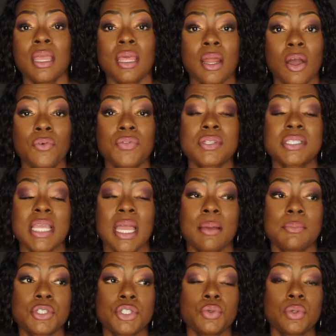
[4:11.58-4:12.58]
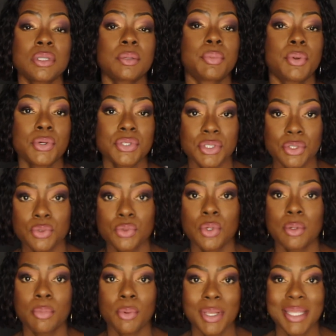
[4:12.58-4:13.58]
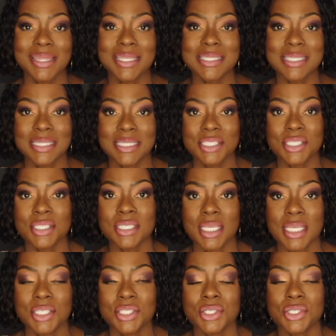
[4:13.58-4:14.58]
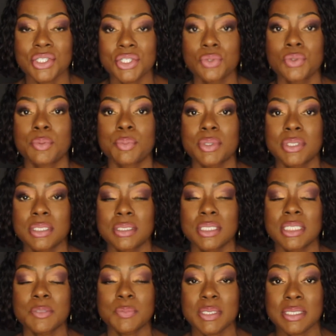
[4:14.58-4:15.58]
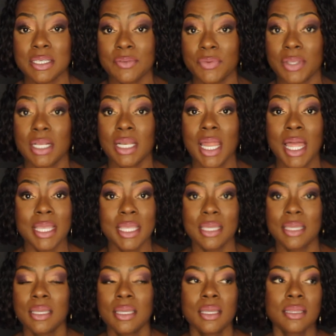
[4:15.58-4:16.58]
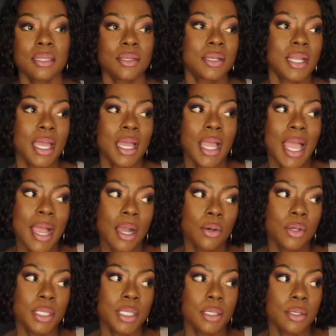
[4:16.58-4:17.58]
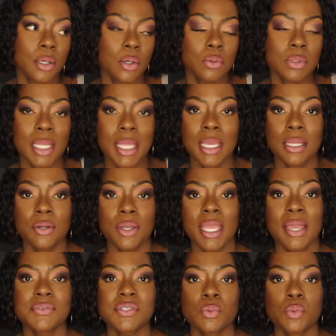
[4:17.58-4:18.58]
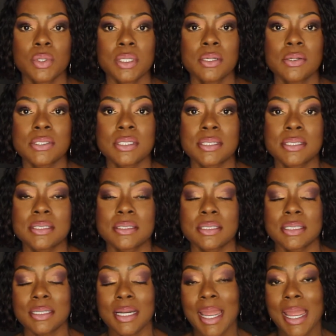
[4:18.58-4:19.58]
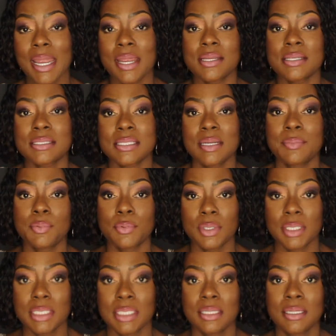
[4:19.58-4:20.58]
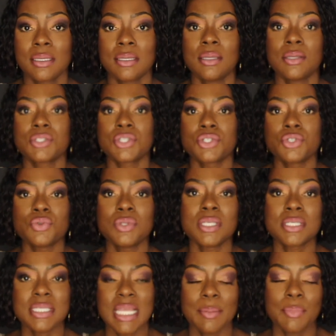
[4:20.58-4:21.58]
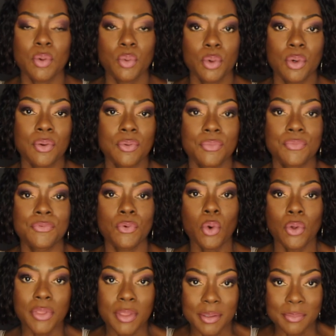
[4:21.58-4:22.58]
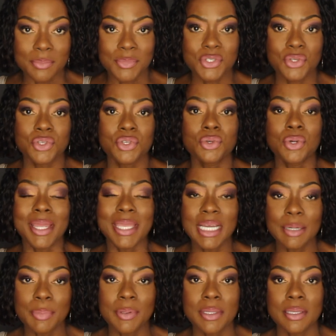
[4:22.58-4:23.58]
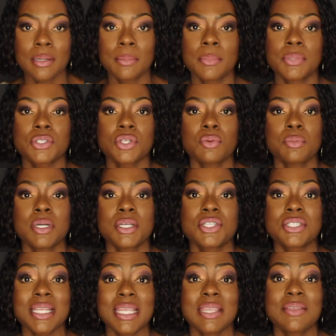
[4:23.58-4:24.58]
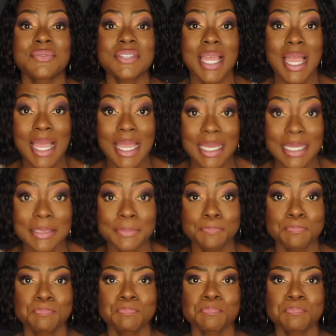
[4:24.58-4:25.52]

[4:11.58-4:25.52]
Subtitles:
and oftentimes you are the person who are bringing the solicitations to this specific client. They're not out here online or have someone else they're hiring separately to do this type of work for them. So you're helping them so much save time,